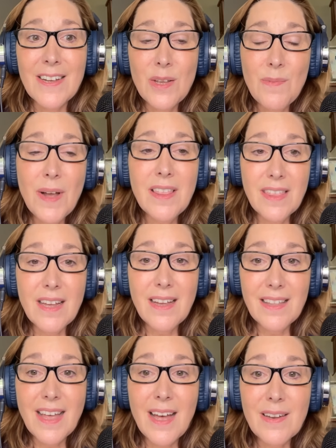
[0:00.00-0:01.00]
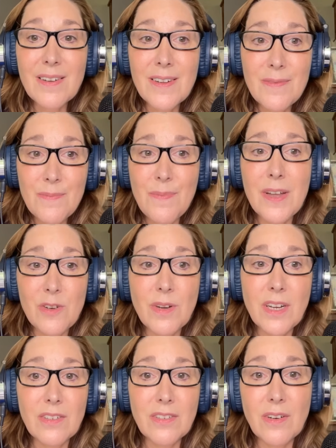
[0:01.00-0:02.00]
might think that
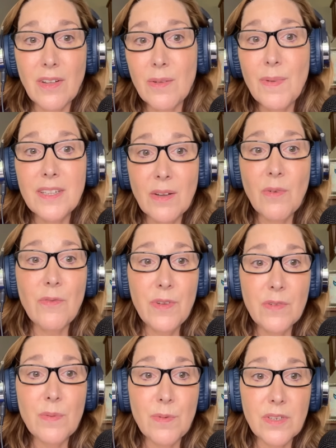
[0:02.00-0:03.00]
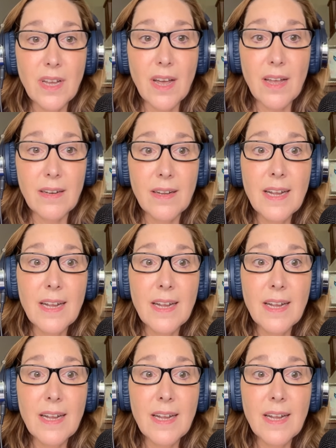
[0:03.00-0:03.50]
metrics, you might say, well, 50%.